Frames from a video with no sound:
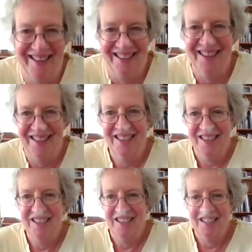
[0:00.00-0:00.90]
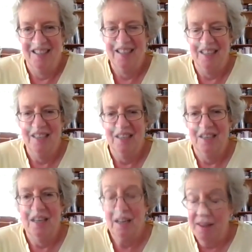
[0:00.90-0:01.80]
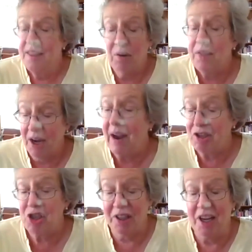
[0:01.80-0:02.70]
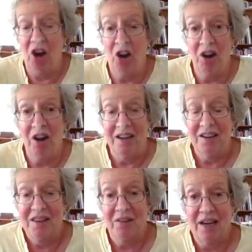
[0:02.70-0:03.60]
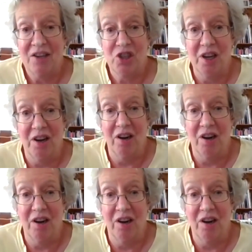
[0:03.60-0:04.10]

there aren't that many streets in this town. I mean, there just aren't. So it's